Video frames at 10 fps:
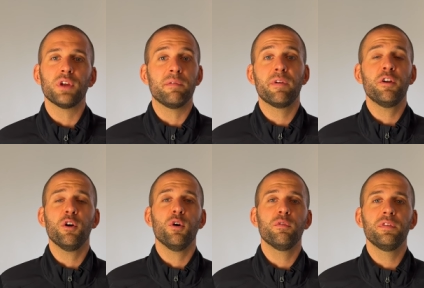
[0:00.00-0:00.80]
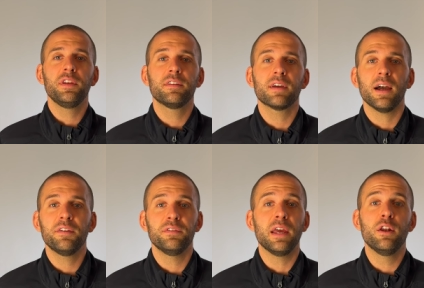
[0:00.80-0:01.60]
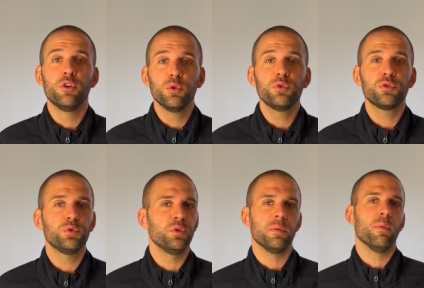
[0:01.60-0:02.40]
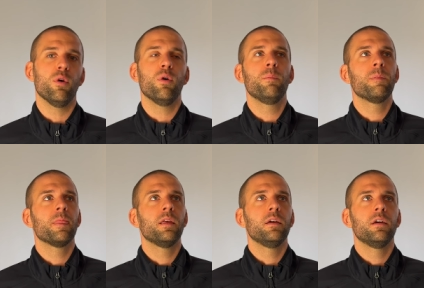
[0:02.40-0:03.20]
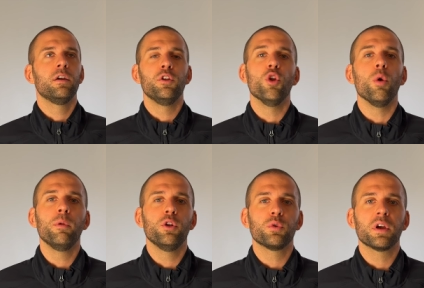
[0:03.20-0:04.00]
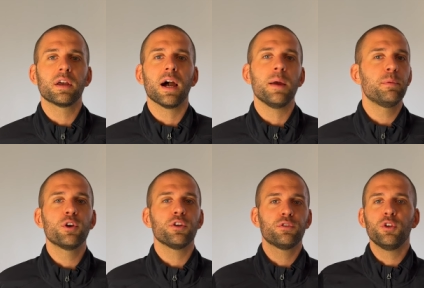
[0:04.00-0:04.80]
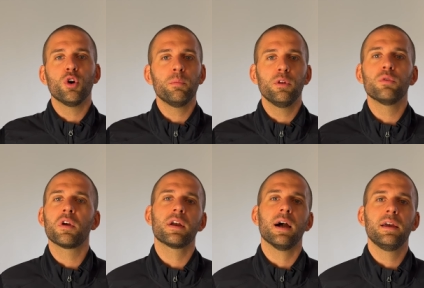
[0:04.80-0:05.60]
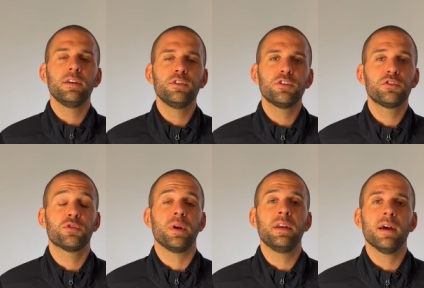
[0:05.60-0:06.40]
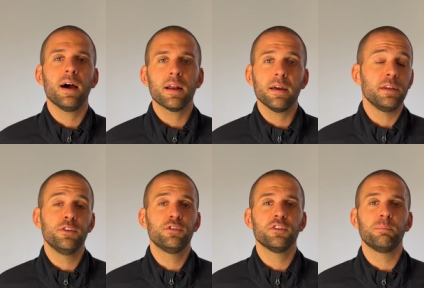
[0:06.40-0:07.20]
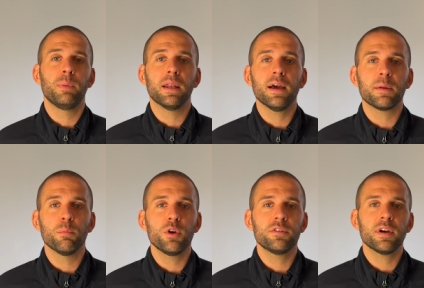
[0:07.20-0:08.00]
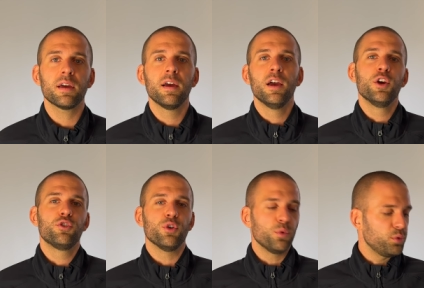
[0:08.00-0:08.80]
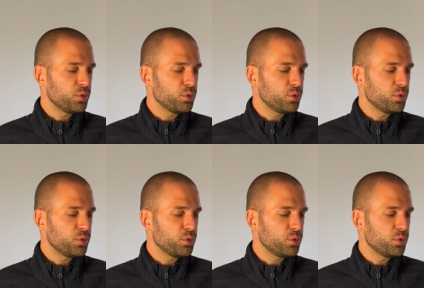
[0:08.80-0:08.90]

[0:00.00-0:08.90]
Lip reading: and very often these guys, they lose to the more normal looking guy, because the normal looking guy, he just trained harder and he's just better at Muay Thai. So